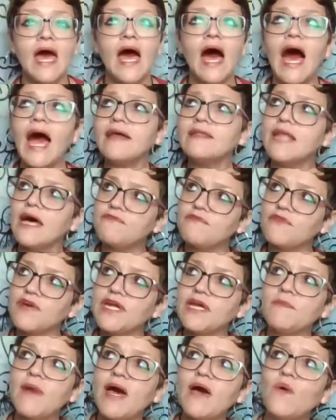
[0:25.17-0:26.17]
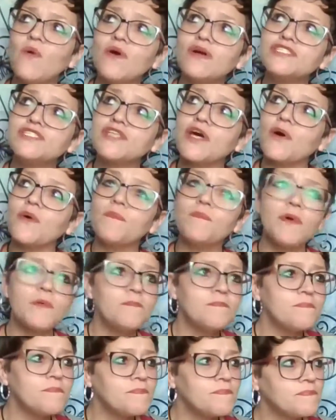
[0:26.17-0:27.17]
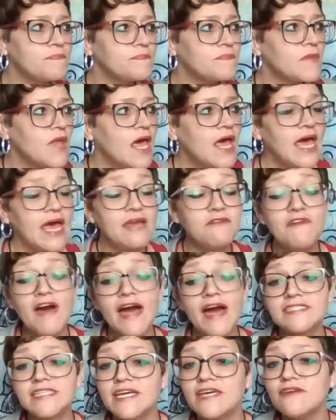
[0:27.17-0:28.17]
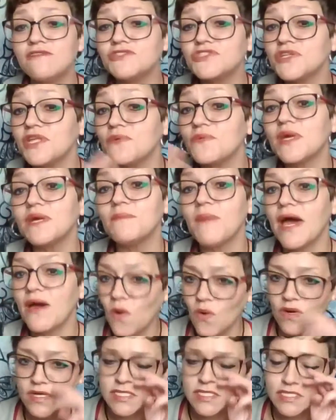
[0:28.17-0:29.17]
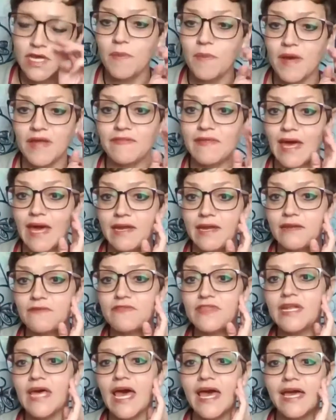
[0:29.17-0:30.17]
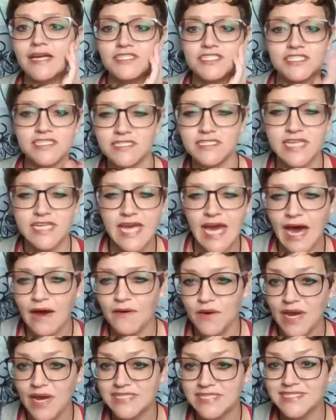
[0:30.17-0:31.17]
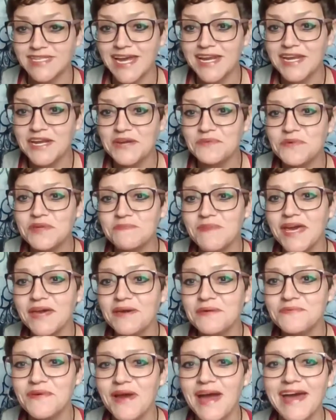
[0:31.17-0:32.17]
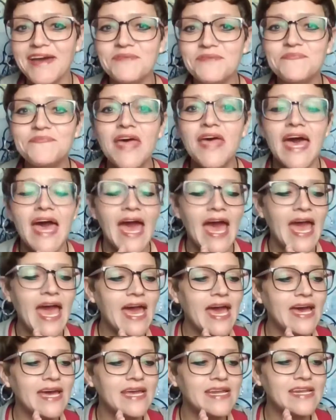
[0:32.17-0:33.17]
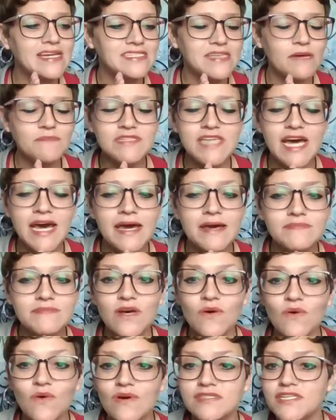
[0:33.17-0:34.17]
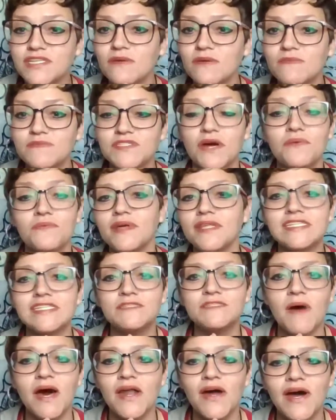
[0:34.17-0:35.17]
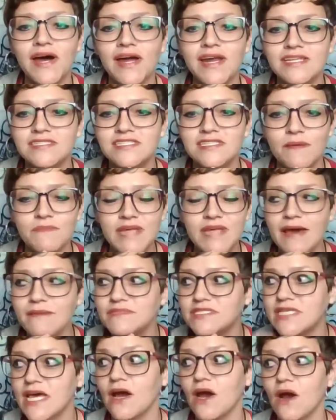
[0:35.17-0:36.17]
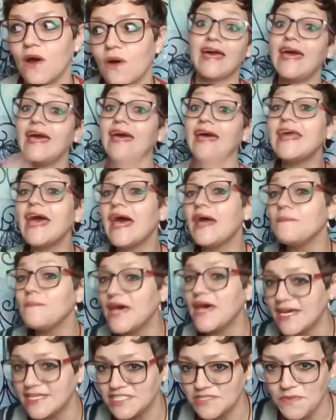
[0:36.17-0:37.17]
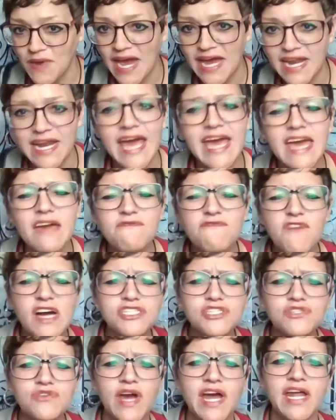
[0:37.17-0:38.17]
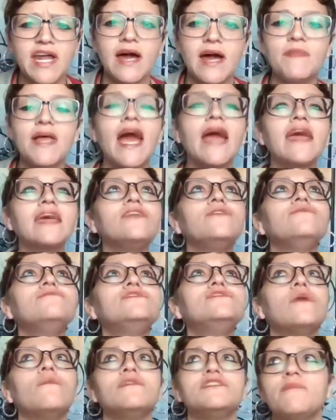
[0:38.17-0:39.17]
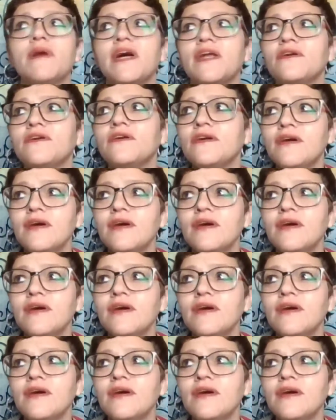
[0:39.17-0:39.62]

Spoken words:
I love reading my horoscope. In fact, I usually read my horoscope at the end of the day just to see how it resonated with me, right? And sometimes the horoscopes are really spot on and sometimes they are hit and miss, right? And I get frustrated. I'm like, I could do so much better.